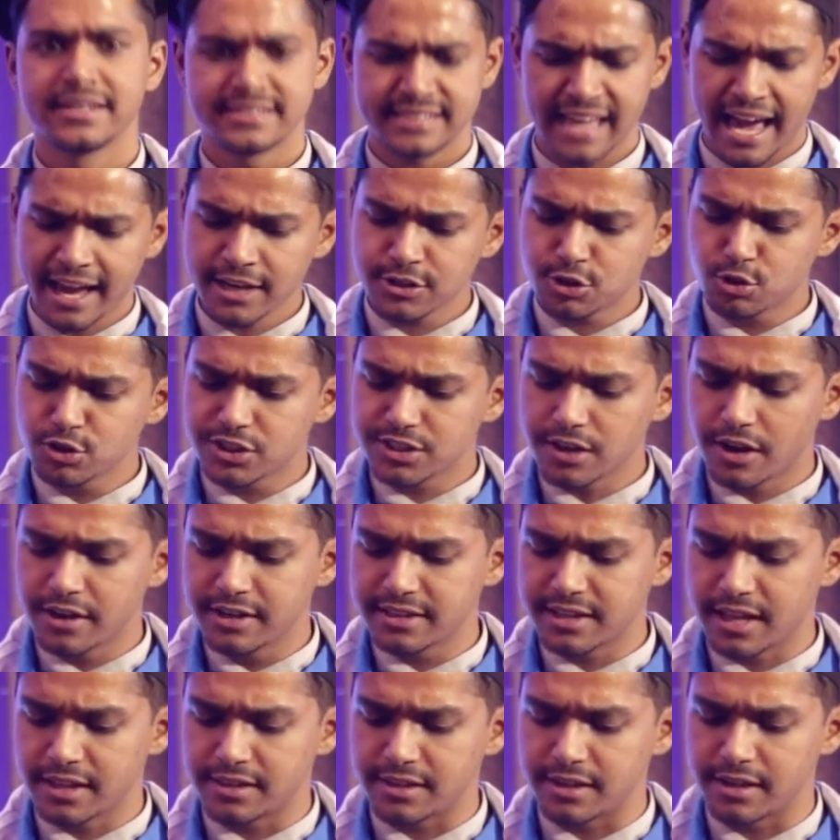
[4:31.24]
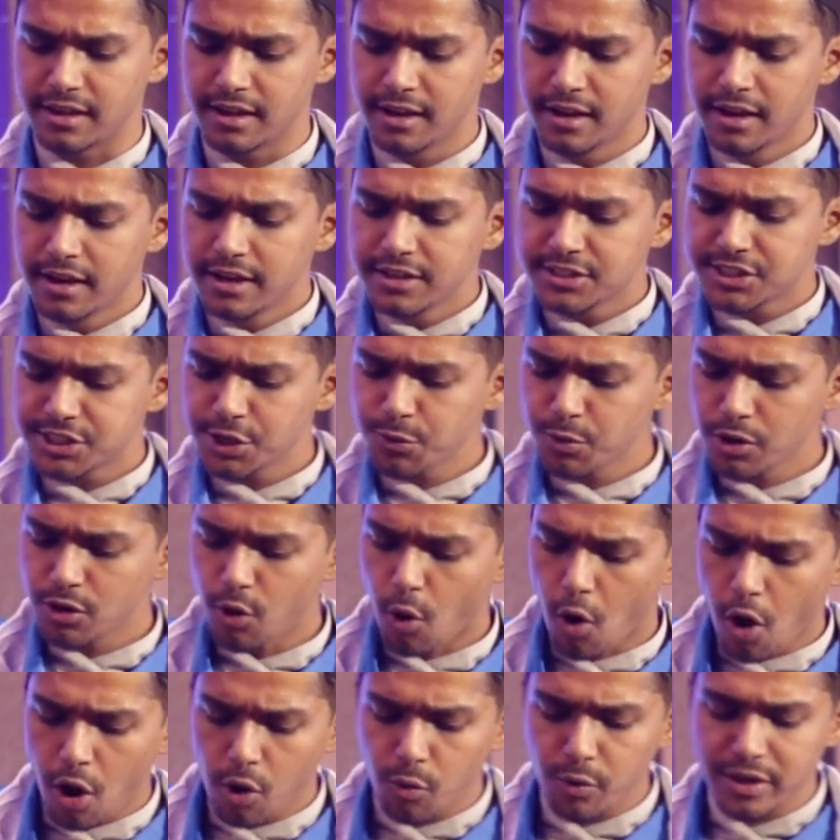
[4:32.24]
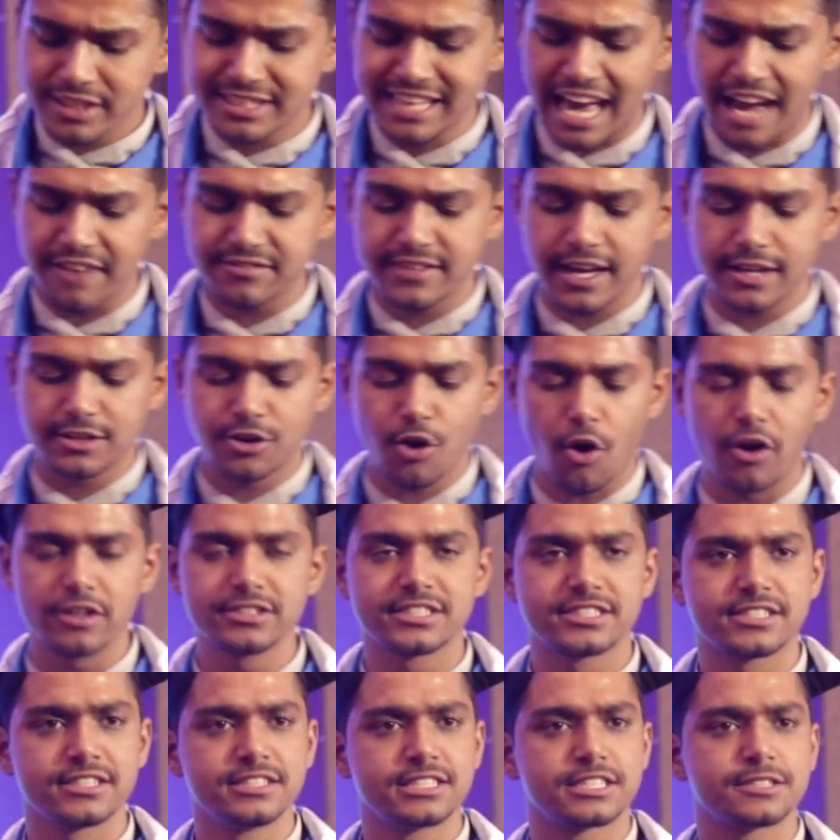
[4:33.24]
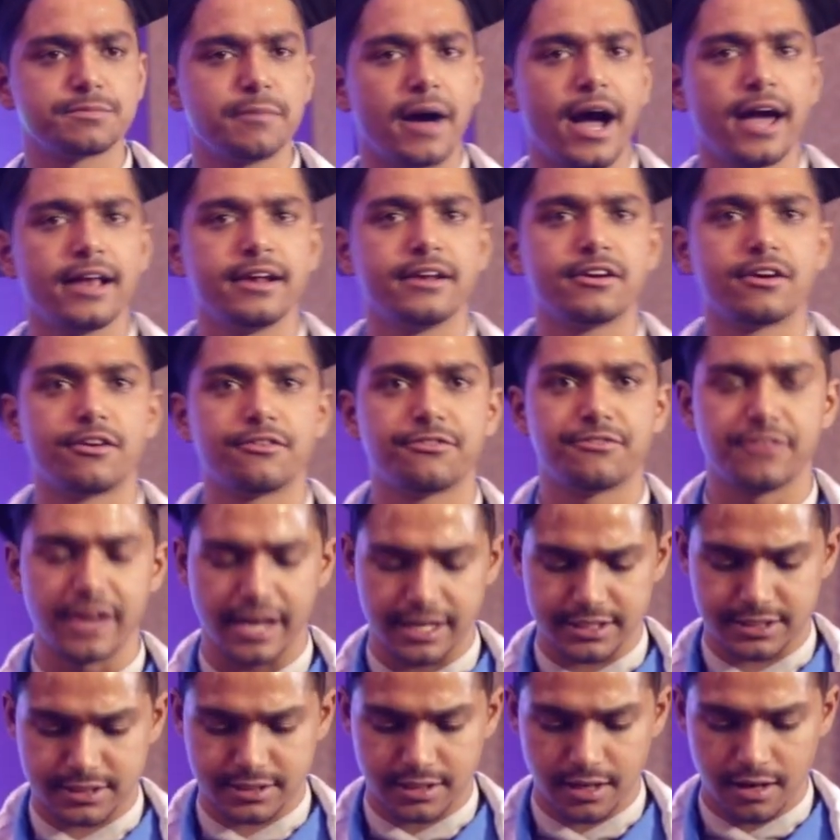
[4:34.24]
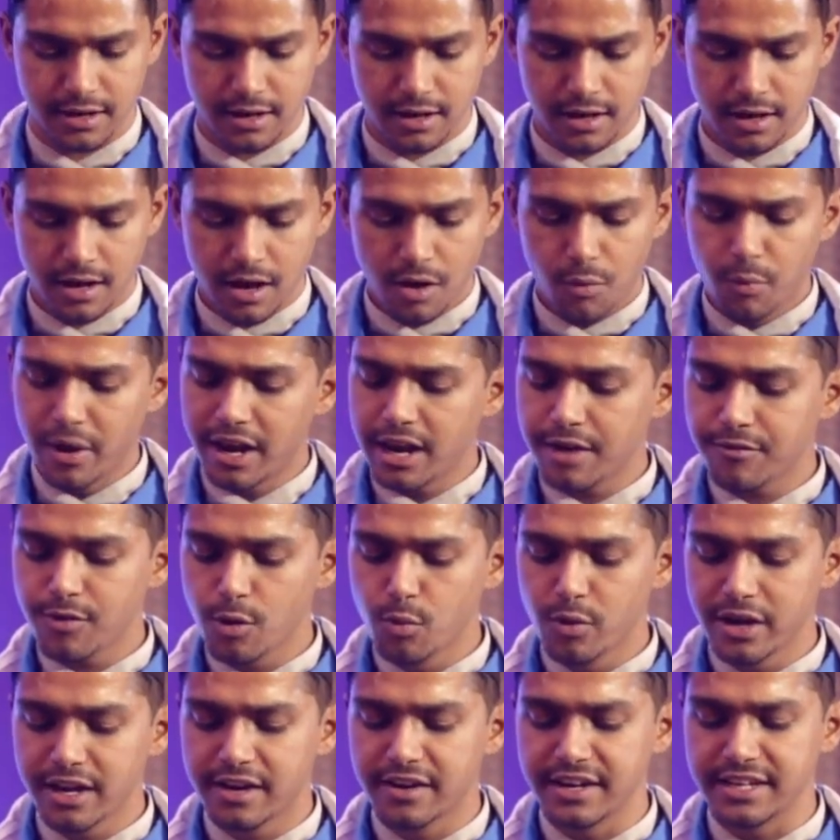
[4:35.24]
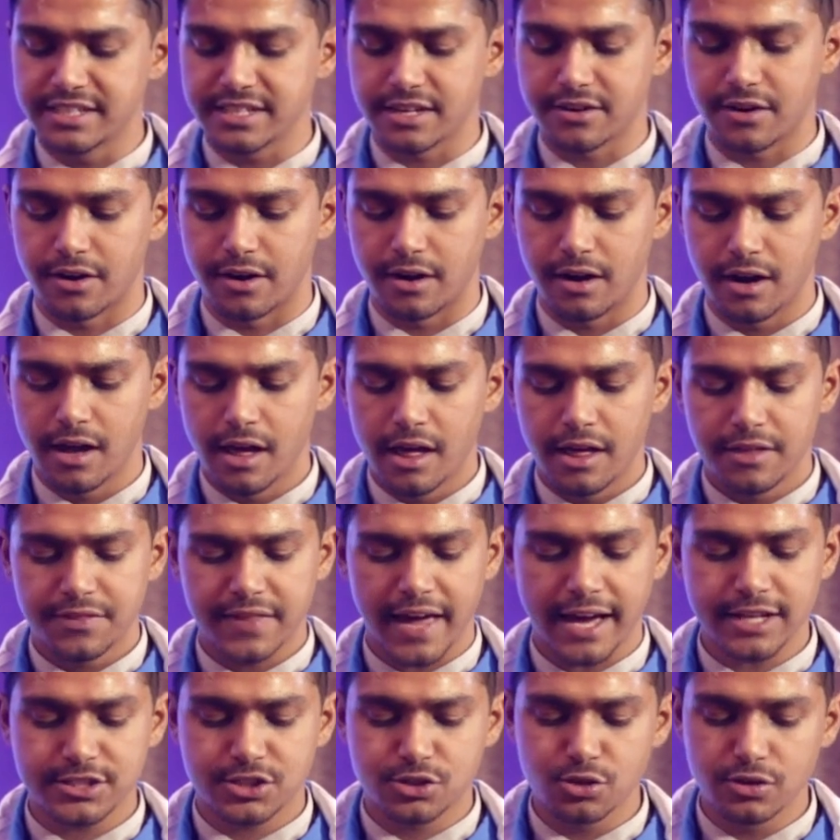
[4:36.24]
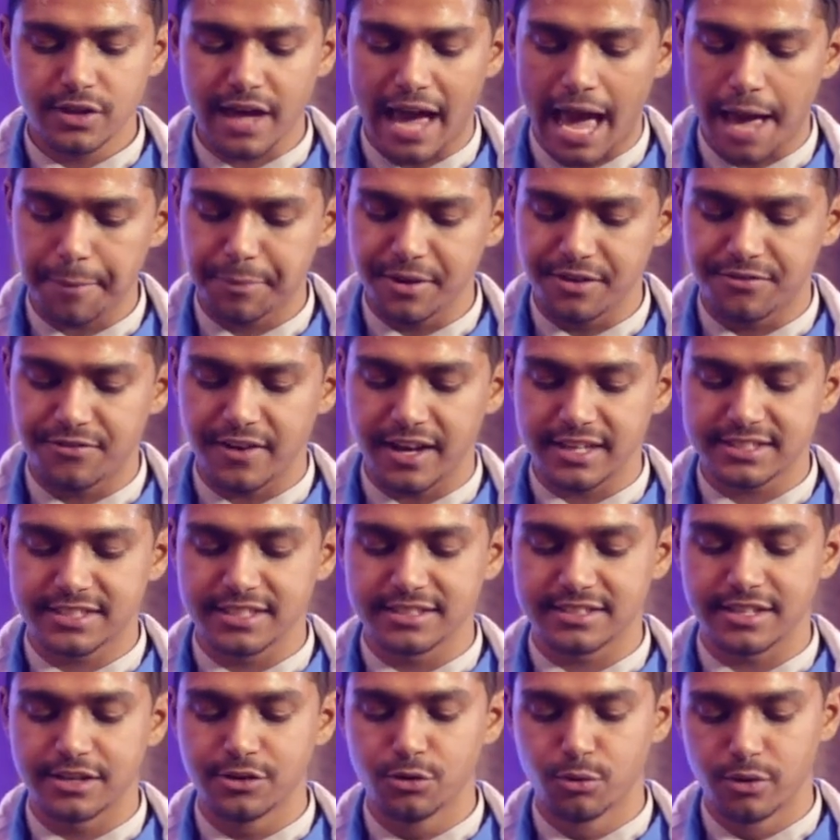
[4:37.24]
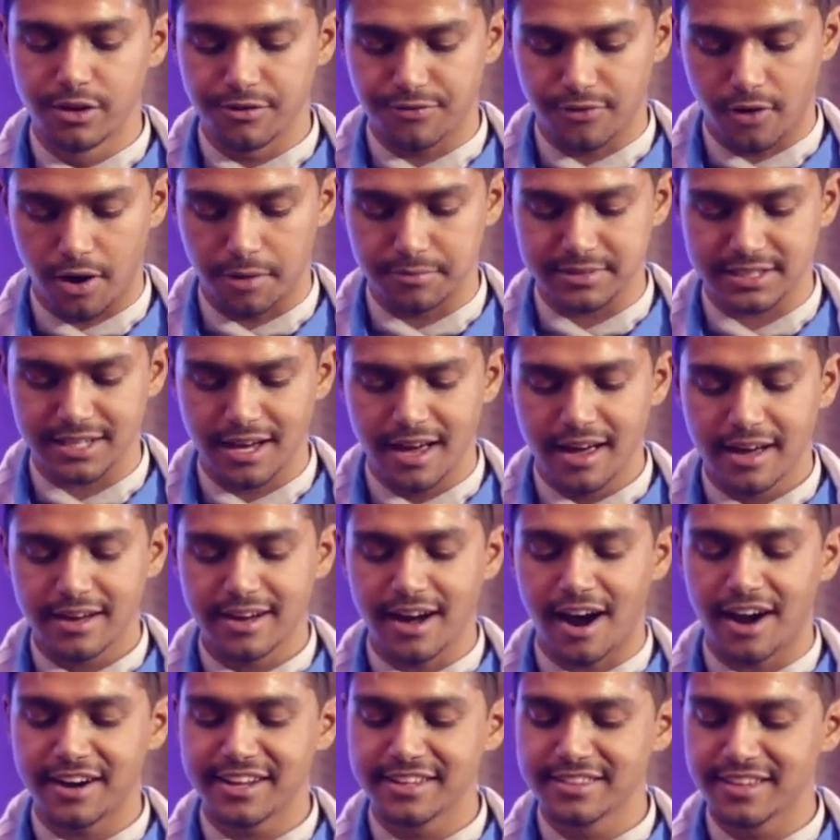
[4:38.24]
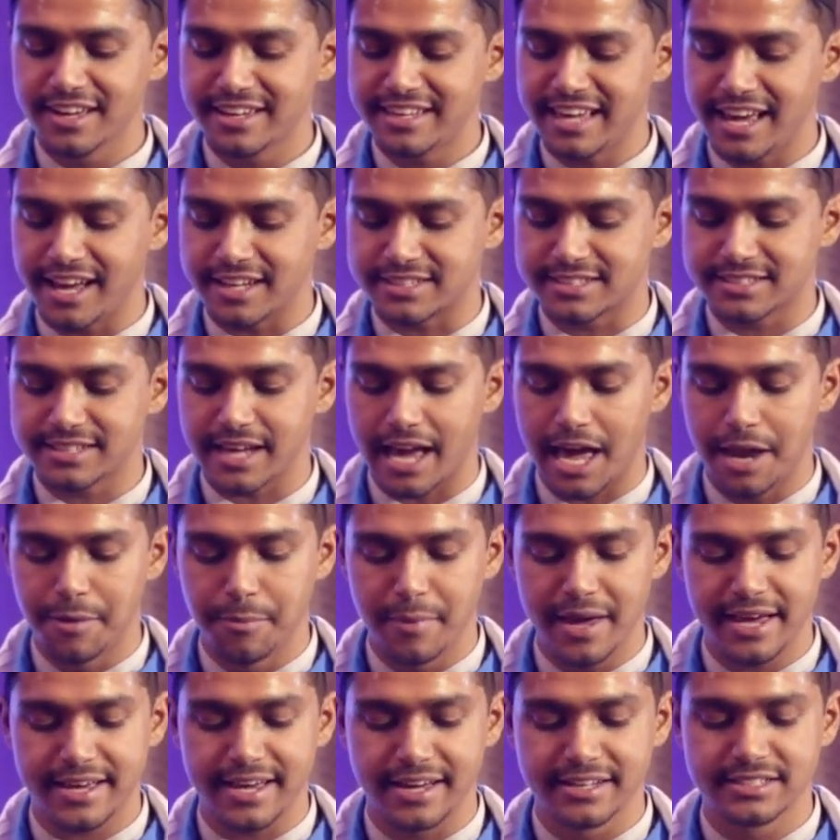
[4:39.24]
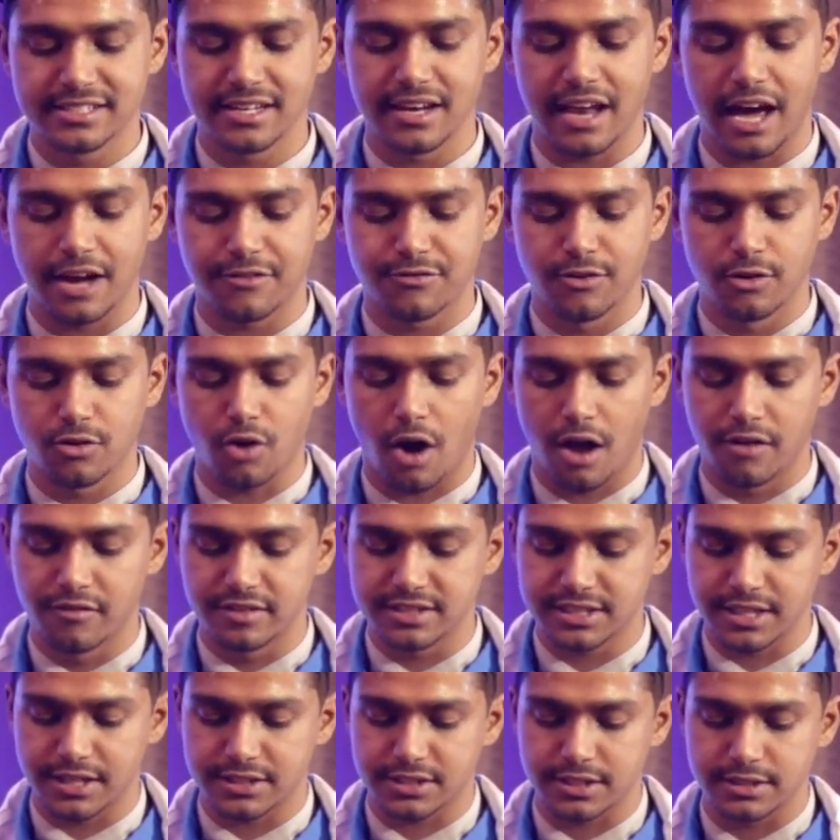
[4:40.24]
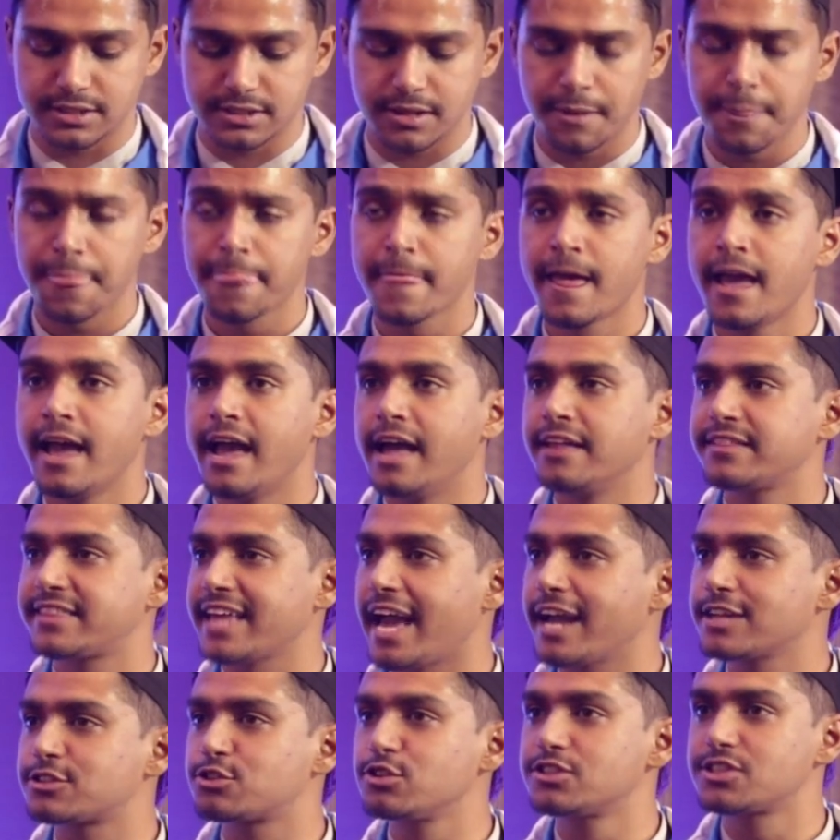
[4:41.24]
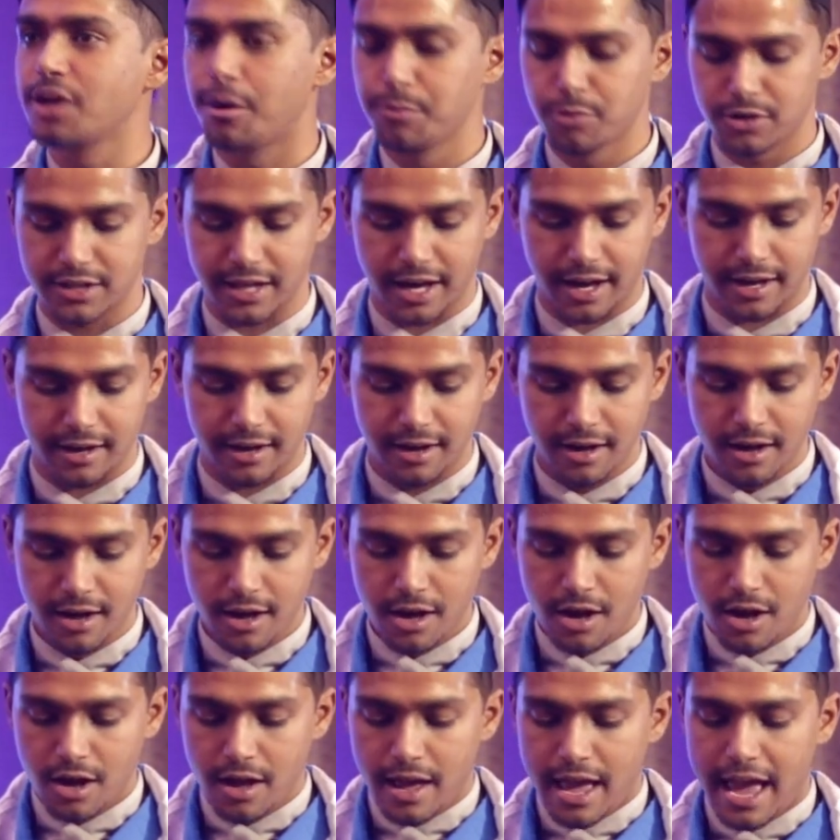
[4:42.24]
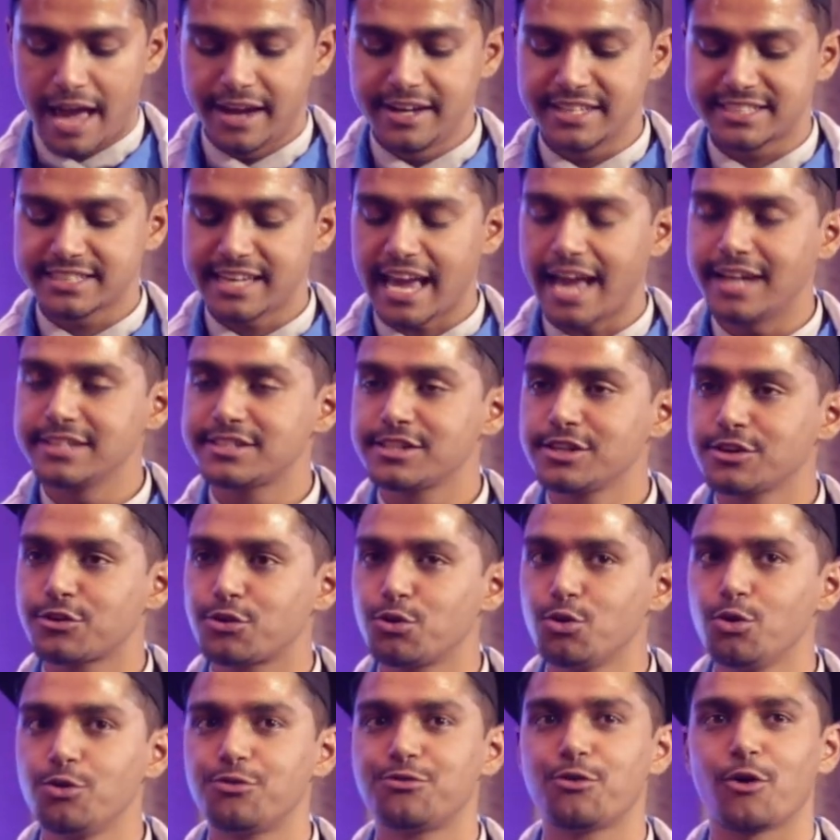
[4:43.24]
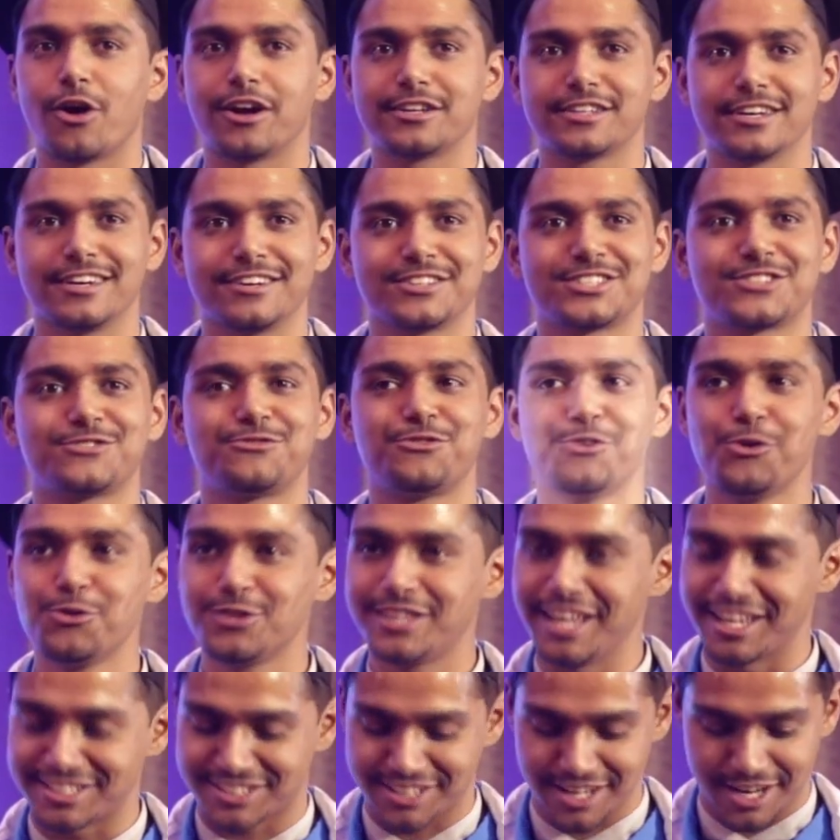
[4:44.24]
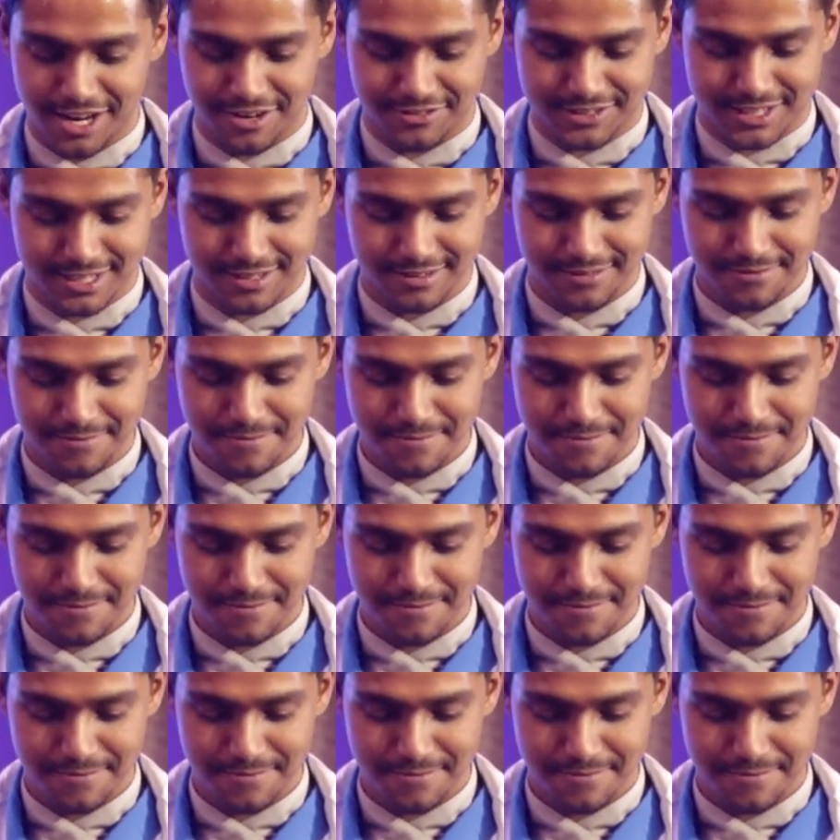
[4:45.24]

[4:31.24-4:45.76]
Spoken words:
Thanks to Saridadi, she will always have that constant smile in her face whenever we greeted her. Thanks to the happy faces in uniforms, guarding the gates and making delightful conversations. And thanks to Jambudai and his canteen crew for the food they served.